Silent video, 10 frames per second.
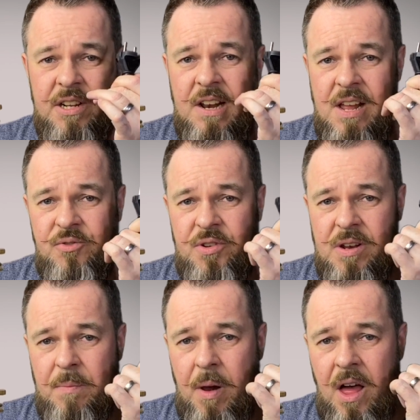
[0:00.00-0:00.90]
an electrical
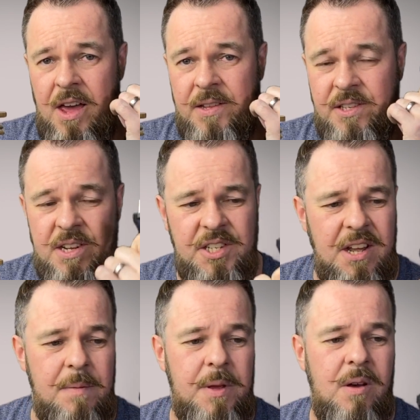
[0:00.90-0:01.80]
appliance and it's
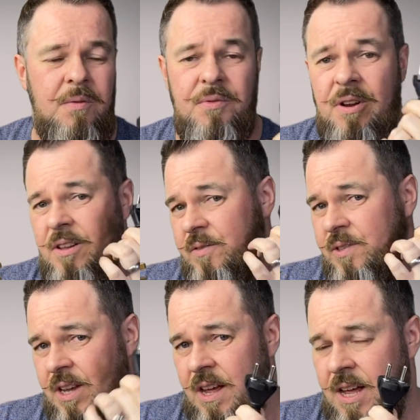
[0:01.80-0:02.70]
going to be on for a long
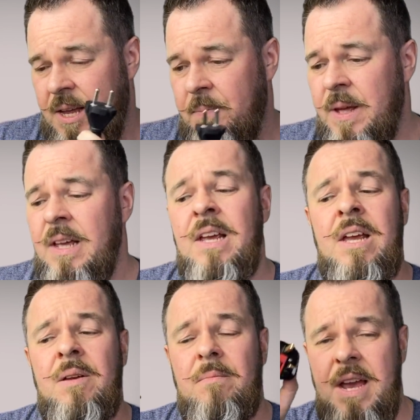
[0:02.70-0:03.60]
time,
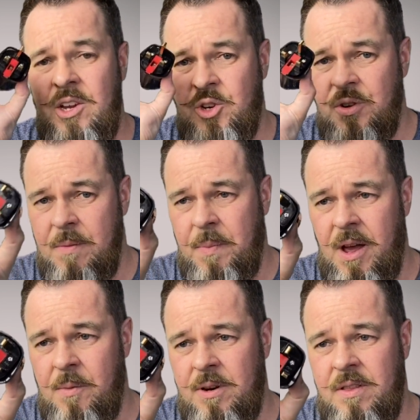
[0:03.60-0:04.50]
make sure you
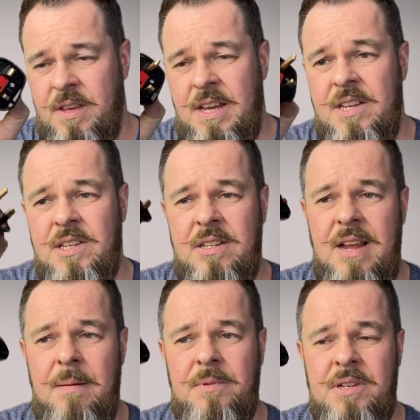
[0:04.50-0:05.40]
buy one of these
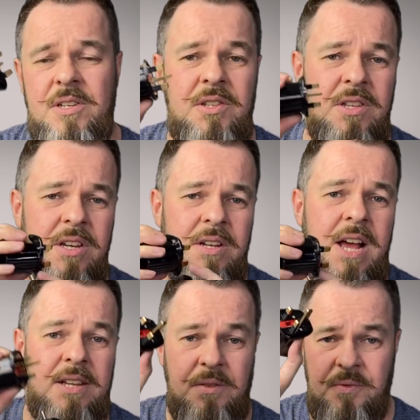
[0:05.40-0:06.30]
adapters that
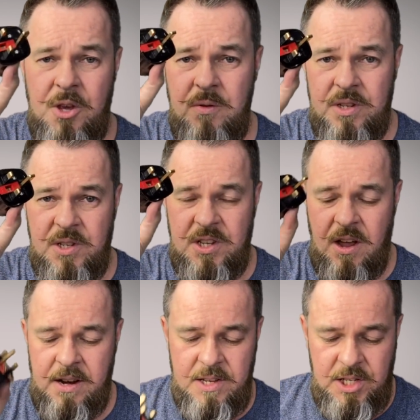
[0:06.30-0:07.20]
has a fuse
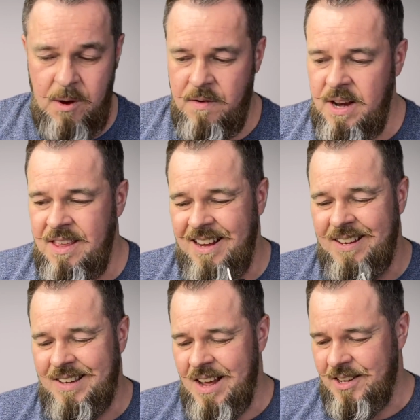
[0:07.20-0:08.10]
inside it. So if anything
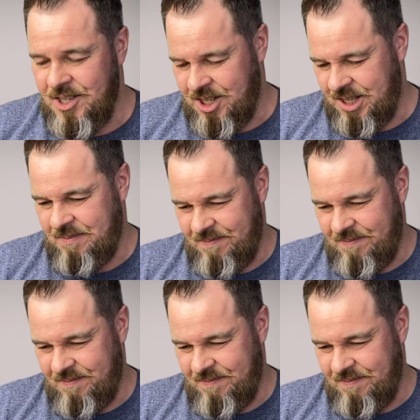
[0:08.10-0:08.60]
does